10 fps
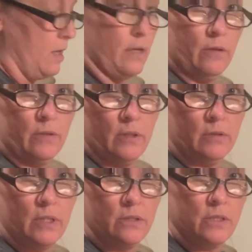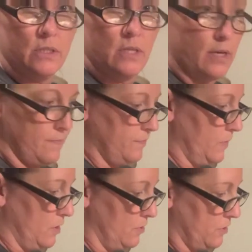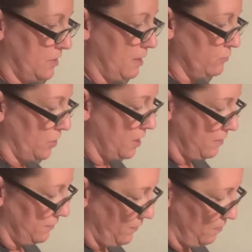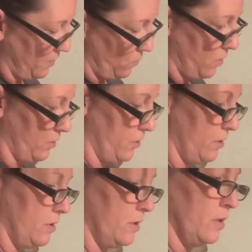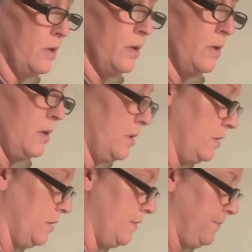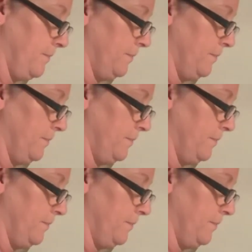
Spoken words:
I don't know, can you see that? It just comes right off if you put water on there.